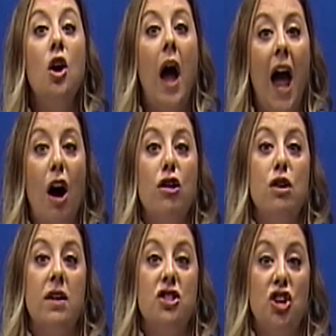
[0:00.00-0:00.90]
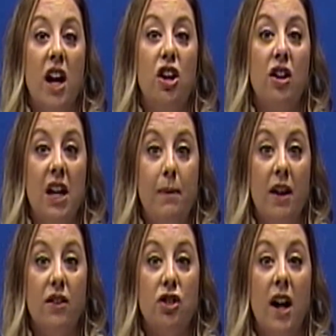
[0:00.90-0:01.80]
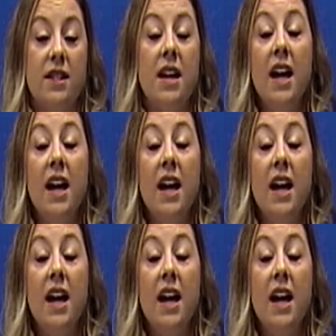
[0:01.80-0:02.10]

how you can check your email address.